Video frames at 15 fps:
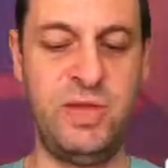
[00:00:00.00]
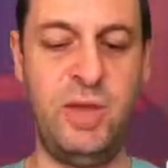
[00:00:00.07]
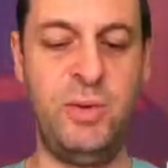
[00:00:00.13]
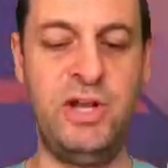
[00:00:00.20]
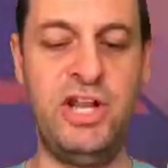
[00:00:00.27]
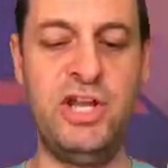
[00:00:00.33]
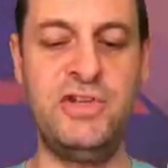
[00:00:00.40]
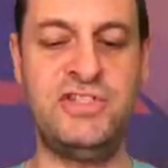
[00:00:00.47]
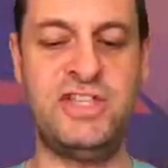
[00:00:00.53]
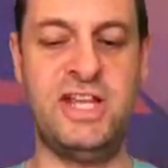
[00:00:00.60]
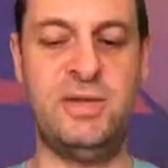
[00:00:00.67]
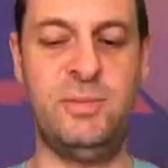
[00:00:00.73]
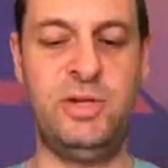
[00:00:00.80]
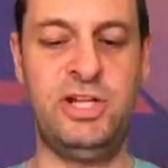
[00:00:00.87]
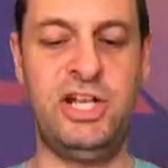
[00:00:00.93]
No, we're
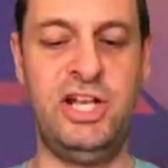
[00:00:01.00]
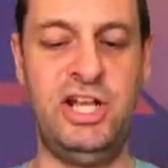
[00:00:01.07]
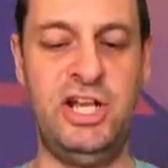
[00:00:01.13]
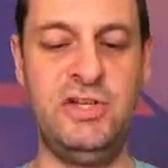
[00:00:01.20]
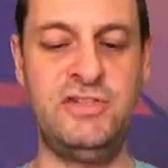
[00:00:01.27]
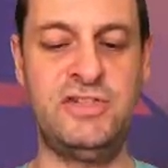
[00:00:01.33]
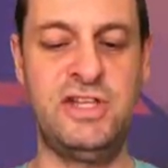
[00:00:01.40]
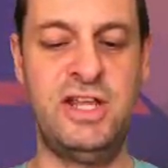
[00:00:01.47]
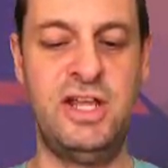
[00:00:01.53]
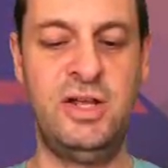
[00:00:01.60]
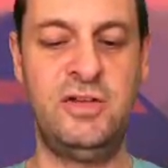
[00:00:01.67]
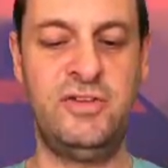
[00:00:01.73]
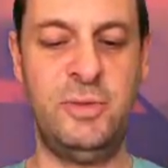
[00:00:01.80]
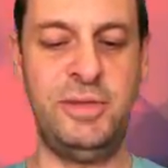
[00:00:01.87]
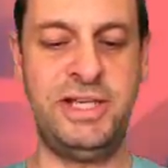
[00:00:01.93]
losing. We're going to lose.
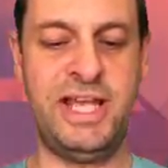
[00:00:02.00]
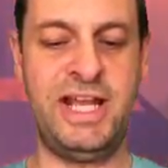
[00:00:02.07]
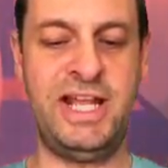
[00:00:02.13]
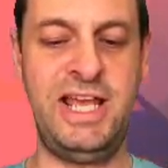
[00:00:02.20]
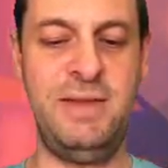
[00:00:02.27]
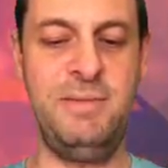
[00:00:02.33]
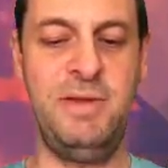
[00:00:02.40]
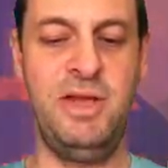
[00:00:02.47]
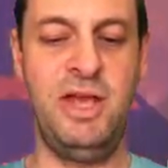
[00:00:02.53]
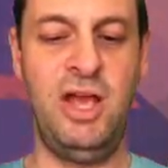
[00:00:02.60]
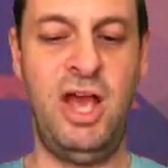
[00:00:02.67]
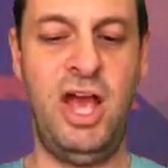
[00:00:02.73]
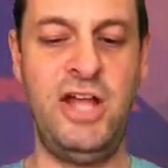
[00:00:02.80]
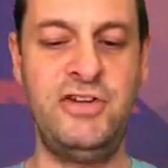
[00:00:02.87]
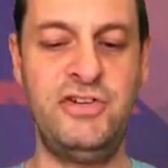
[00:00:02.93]
Someone get him.
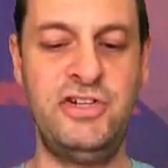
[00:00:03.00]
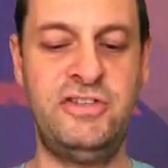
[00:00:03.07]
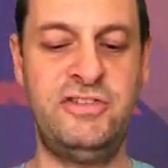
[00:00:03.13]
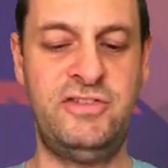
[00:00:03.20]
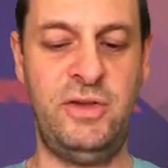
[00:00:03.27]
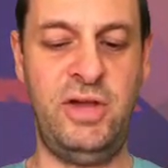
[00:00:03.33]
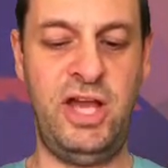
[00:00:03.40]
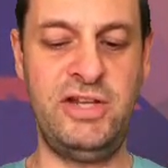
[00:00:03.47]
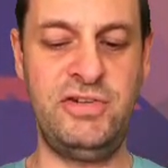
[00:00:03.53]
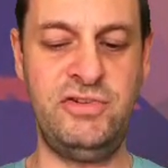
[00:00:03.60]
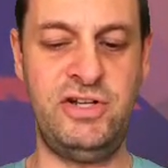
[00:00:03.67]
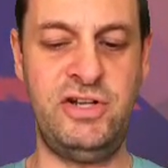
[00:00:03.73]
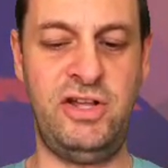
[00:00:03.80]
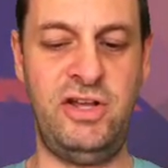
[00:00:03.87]
100 to 100.